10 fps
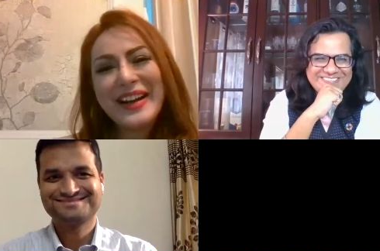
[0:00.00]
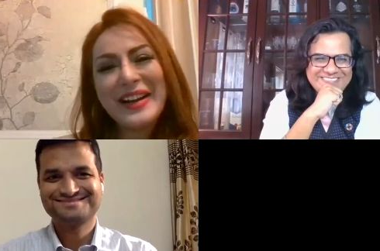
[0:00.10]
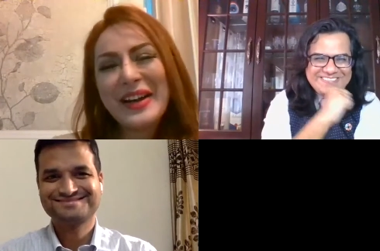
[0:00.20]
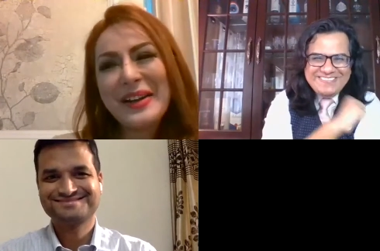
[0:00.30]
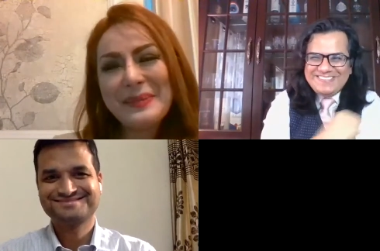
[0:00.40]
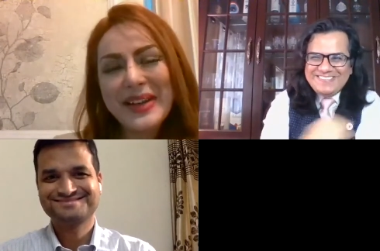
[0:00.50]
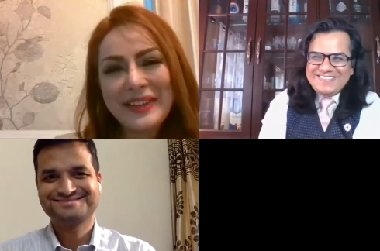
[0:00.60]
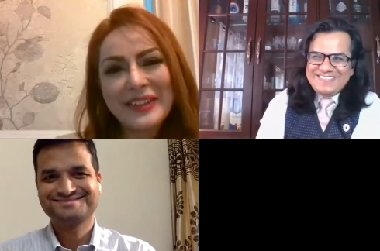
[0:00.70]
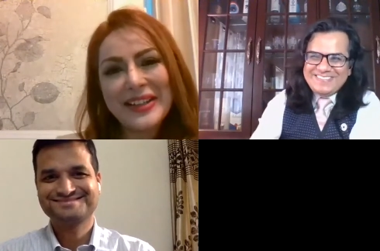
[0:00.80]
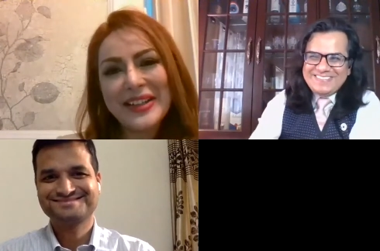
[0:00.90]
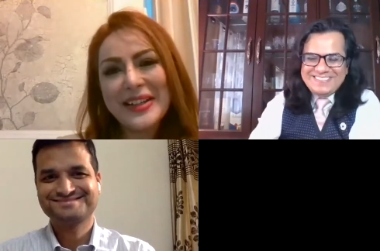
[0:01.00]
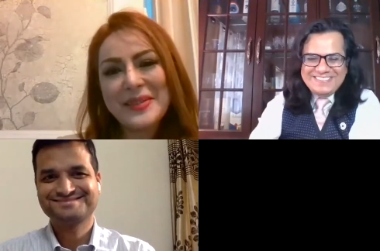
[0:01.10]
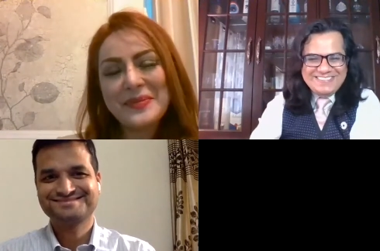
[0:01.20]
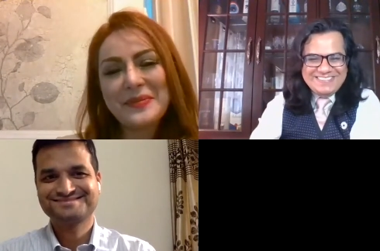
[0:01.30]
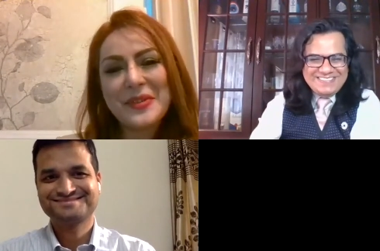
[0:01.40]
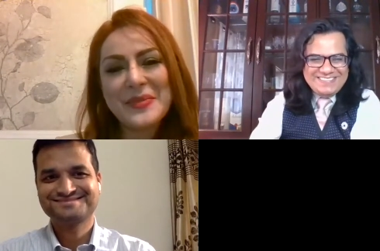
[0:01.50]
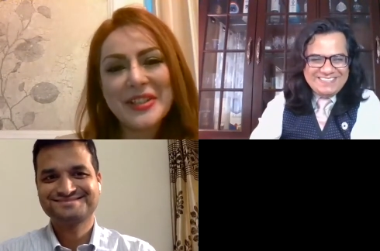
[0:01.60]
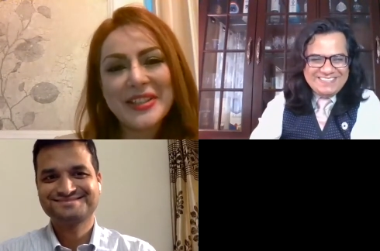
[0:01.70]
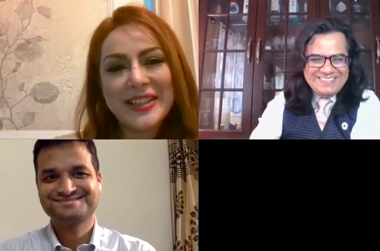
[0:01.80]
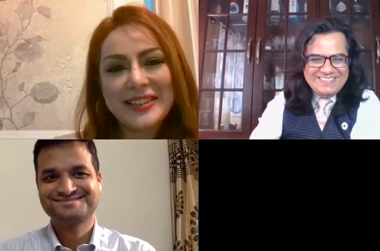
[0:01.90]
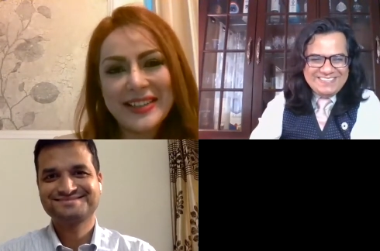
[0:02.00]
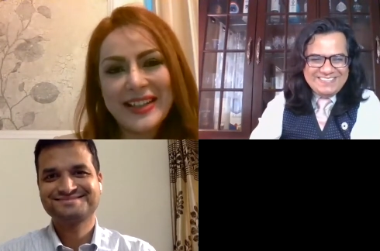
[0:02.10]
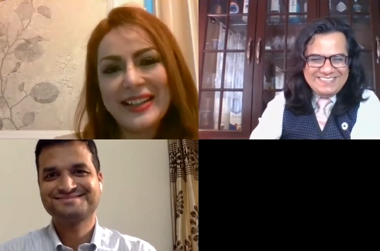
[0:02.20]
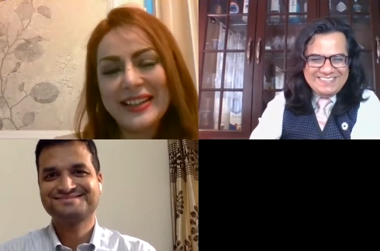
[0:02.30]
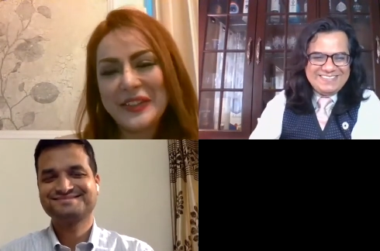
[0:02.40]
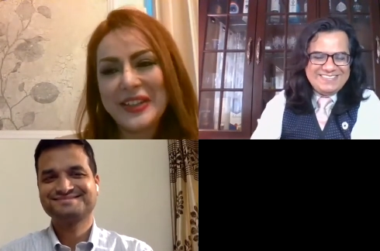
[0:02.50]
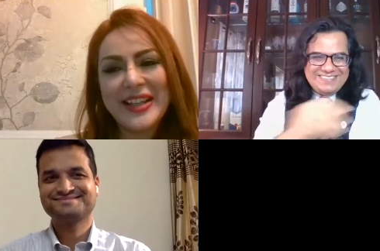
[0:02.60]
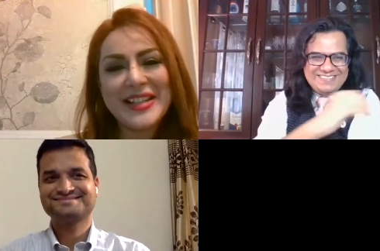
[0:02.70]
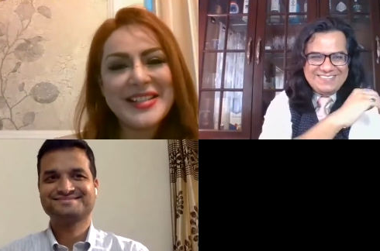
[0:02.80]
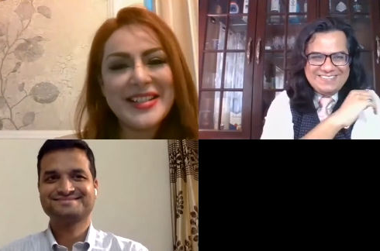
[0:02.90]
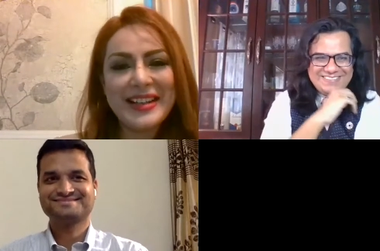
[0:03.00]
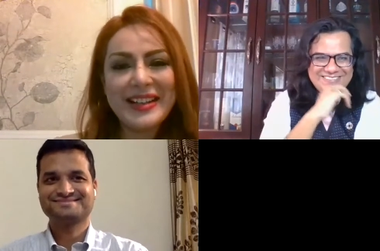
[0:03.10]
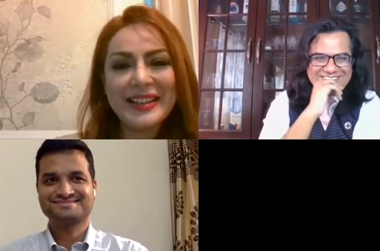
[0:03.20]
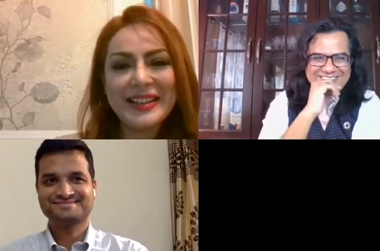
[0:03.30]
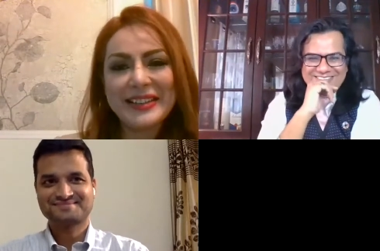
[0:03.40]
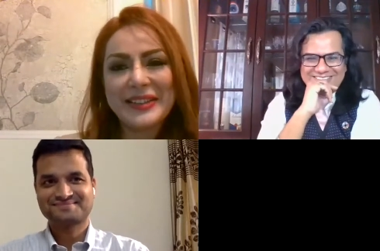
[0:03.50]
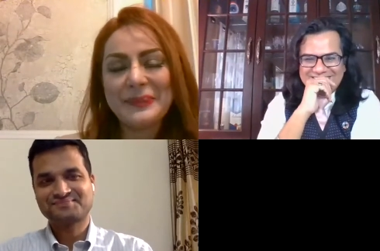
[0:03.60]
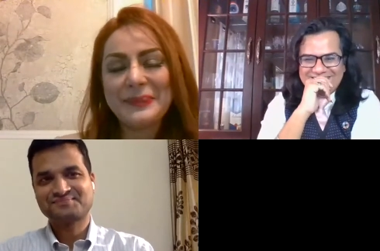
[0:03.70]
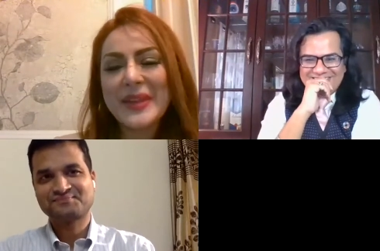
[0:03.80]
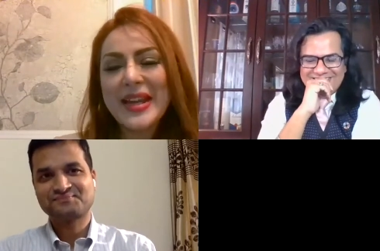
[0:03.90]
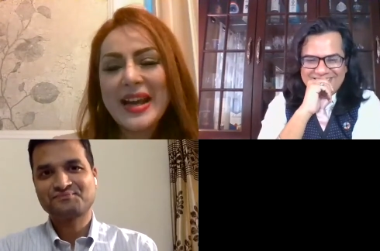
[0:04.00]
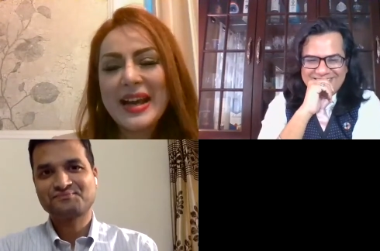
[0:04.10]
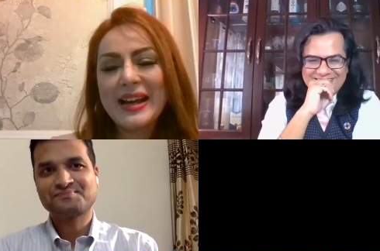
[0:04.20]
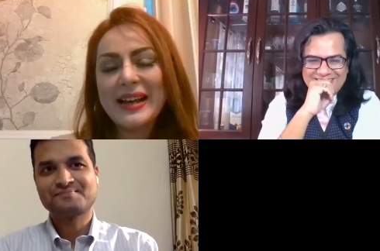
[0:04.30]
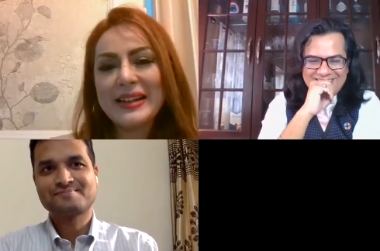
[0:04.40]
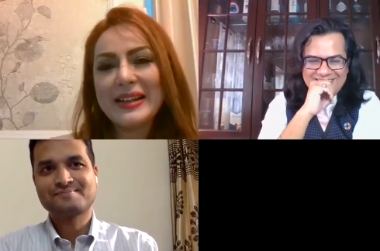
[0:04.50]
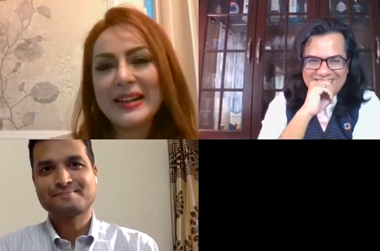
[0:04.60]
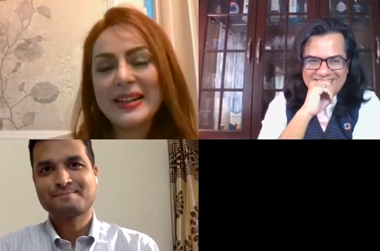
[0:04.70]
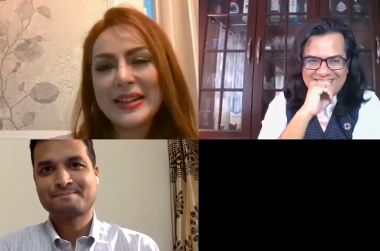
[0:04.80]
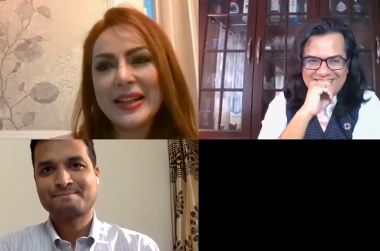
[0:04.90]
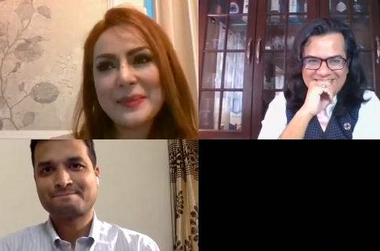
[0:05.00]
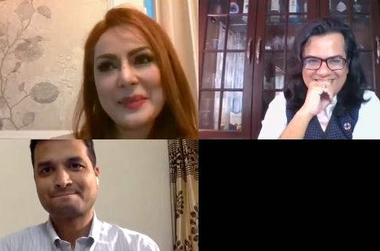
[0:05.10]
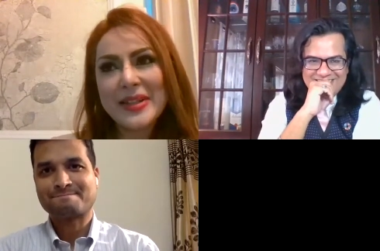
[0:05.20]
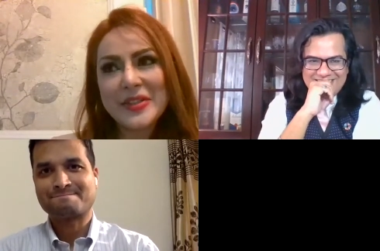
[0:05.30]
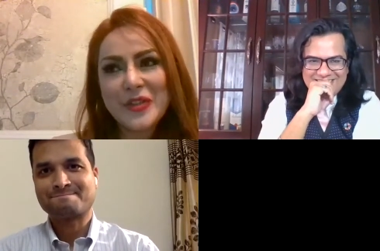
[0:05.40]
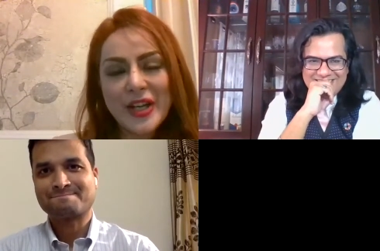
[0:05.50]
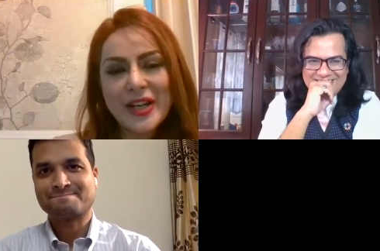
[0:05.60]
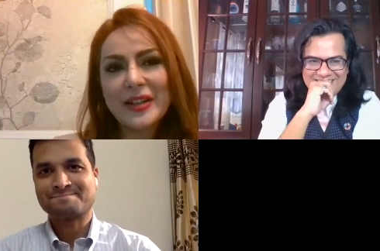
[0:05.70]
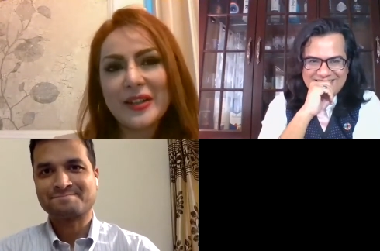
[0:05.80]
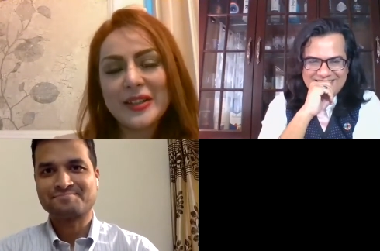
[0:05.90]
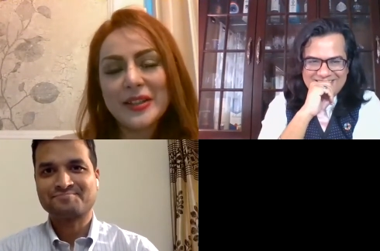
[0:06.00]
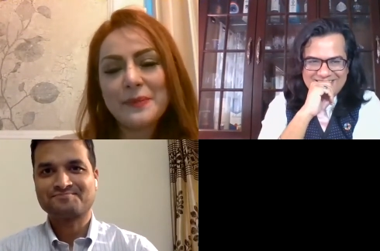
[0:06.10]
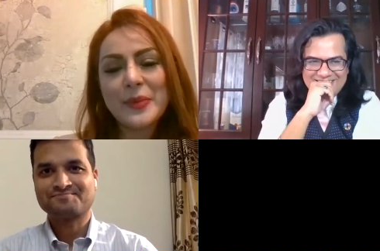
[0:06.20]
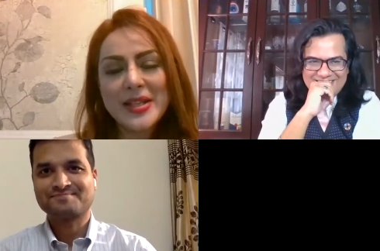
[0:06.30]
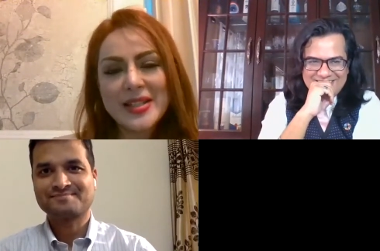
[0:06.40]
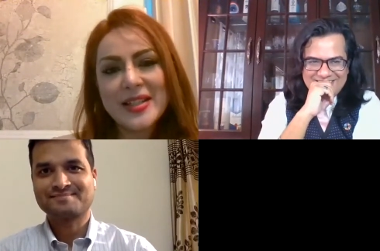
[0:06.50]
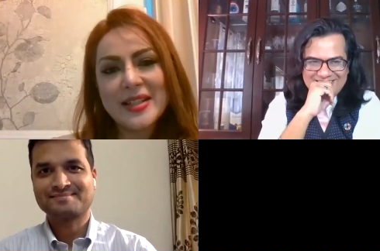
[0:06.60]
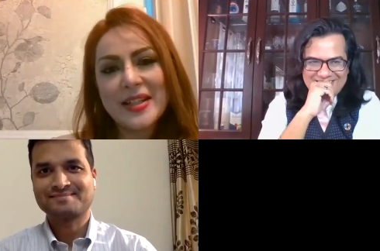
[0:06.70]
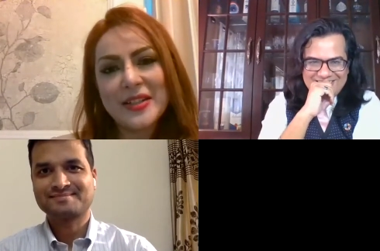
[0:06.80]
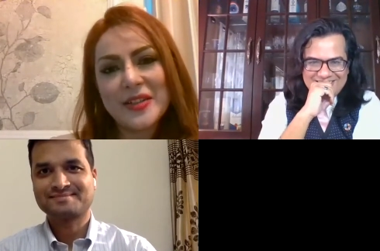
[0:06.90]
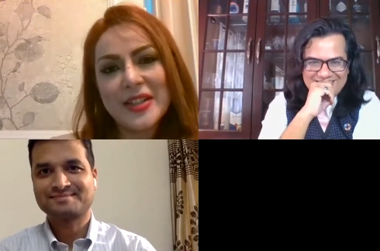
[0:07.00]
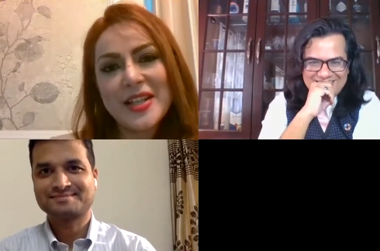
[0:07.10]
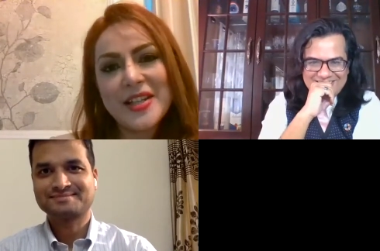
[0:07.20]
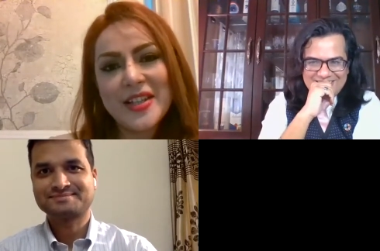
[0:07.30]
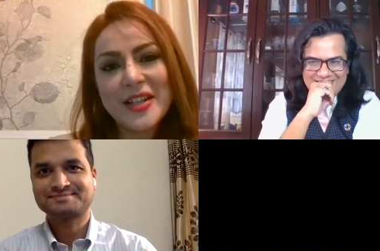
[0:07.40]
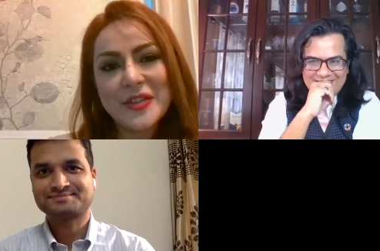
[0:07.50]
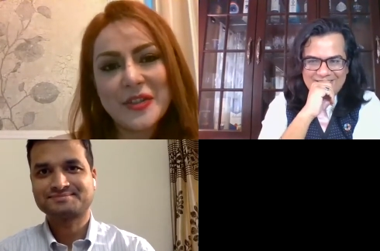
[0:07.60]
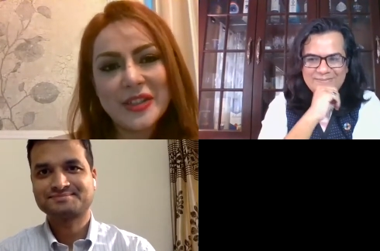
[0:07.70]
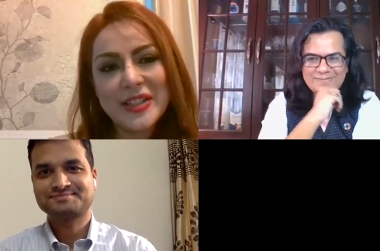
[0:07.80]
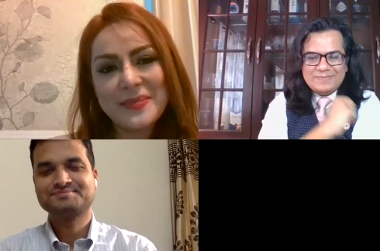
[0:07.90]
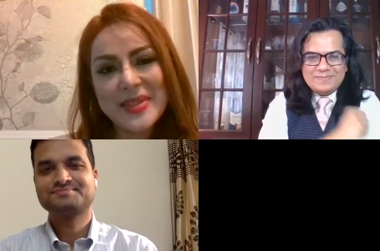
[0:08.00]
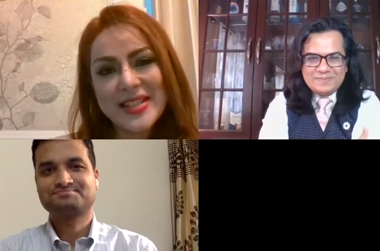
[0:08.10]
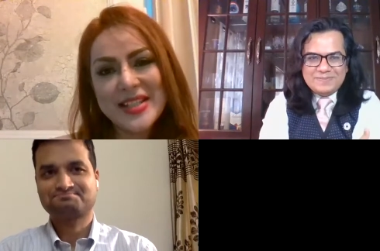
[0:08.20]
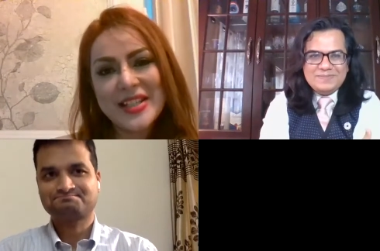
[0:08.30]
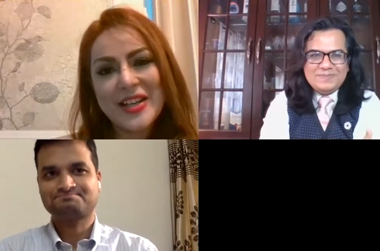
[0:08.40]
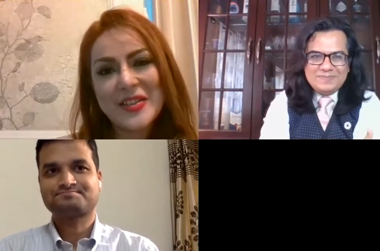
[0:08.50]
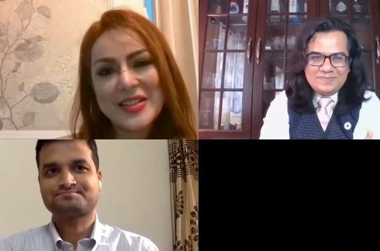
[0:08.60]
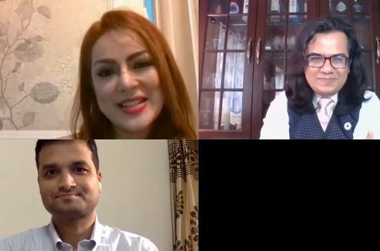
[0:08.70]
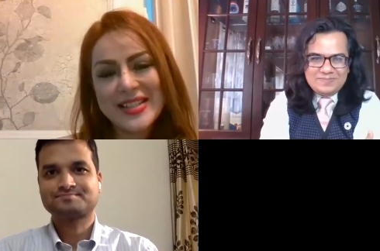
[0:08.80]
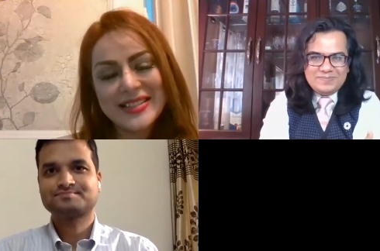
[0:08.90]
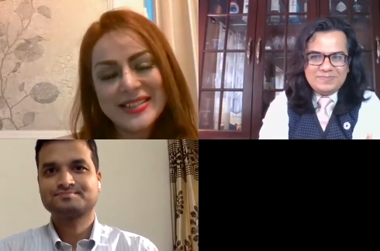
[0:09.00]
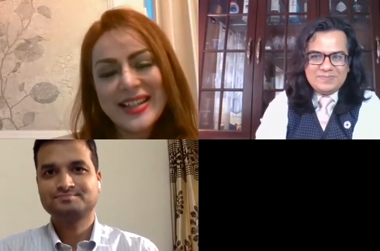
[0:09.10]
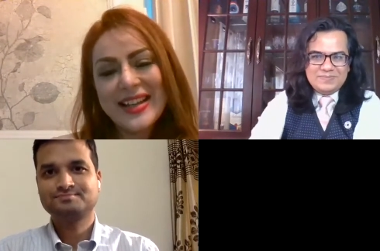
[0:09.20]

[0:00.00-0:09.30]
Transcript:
Speaker 1: I'm Mayra. I'm from Jakarta, Indonesia. Um, uh, I, am a chair uh, of President Indonesia Jordan Business Council,